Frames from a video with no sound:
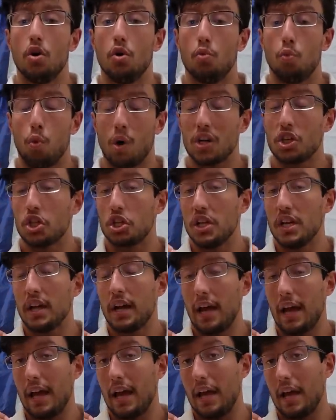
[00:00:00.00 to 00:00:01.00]
watching
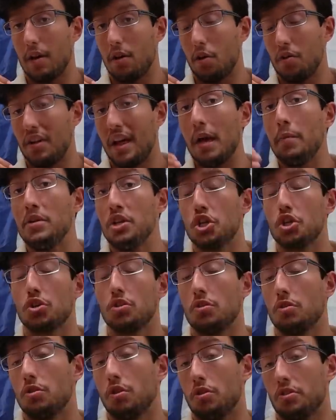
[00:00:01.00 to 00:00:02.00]
a, an emission,
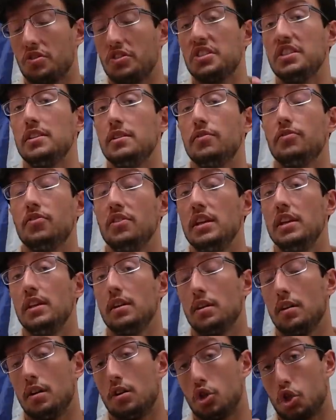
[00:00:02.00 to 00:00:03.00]
a,
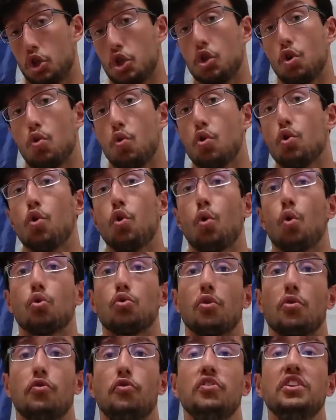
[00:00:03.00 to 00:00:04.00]
TV a show
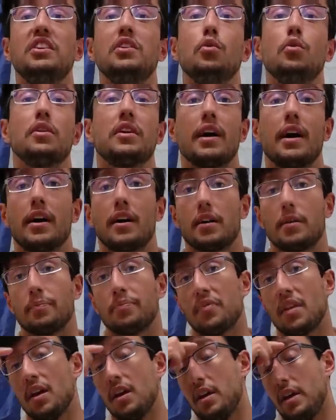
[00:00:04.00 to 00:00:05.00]
called Video Gag.
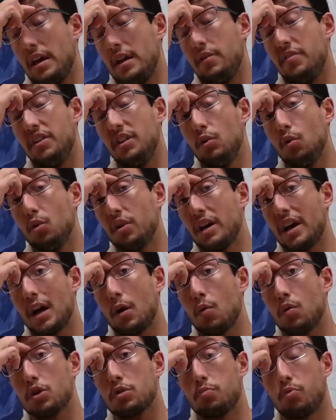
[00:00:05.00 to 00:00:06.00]
And Video Gag
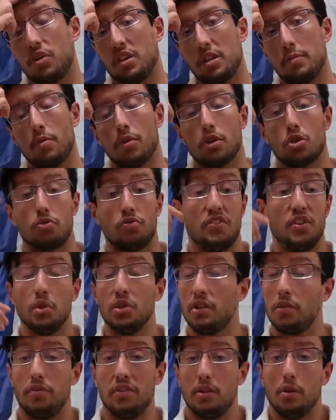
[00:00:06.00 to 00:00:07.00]
was pretty much
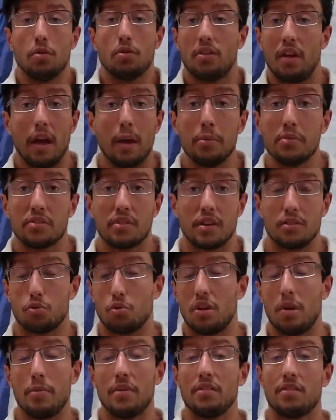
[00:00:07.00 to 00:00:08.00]
videotapes, as the
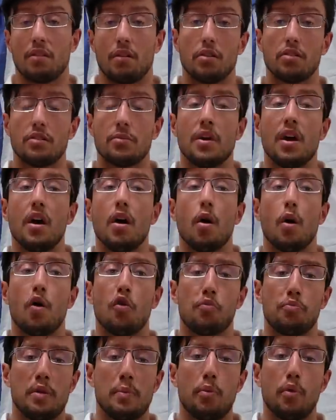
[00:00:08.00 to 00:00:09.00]
name implies,
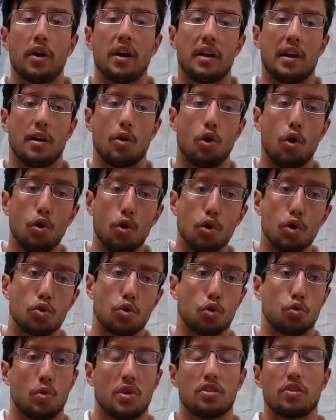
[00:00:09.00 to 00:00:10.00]
of people getting hurt
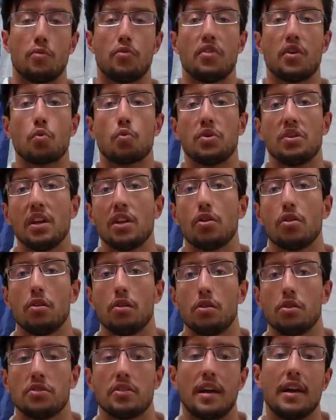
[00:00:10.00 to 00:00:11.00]
or doing something
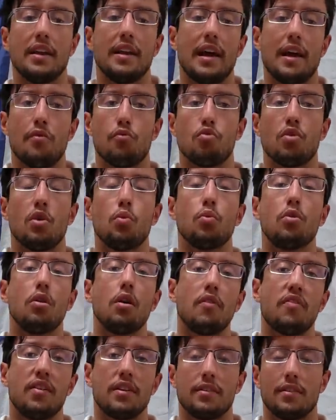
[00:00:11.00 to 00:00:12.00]
ridiculous, and everyone would
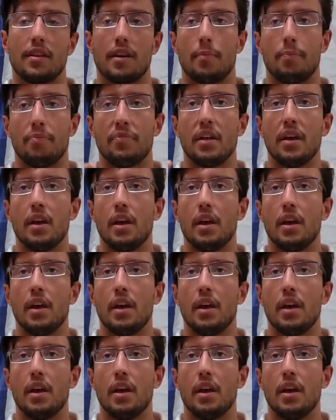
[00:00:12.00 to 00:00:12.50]
laugh at them.